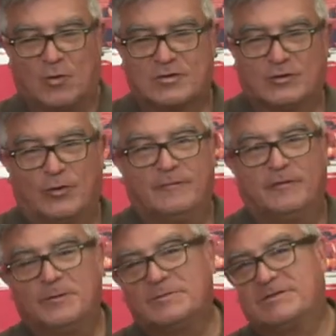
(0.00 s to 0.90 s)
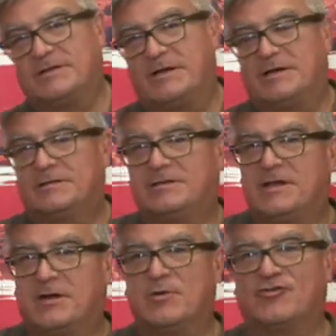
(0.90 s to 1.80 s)
course, Lloyd Phillips is
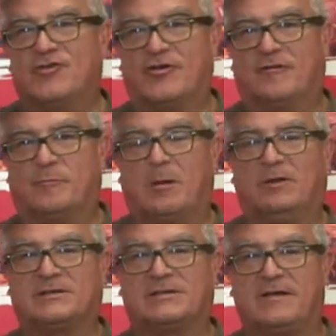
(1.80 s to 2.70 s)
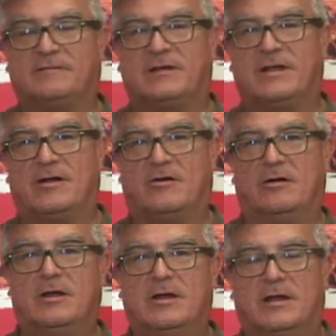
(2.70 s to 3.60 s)
the Commissioner of Public Safety
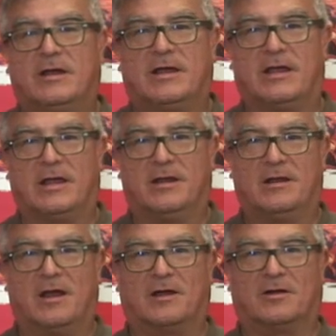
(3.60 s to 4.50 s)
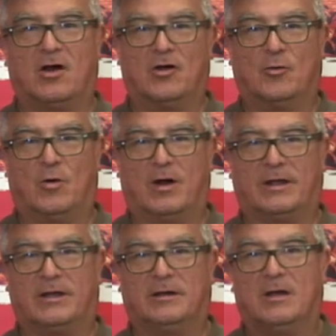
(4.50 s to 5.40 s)
here in
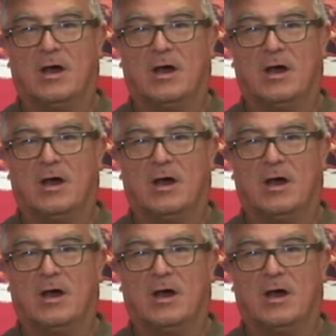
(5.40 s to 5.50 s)
Kahnawake.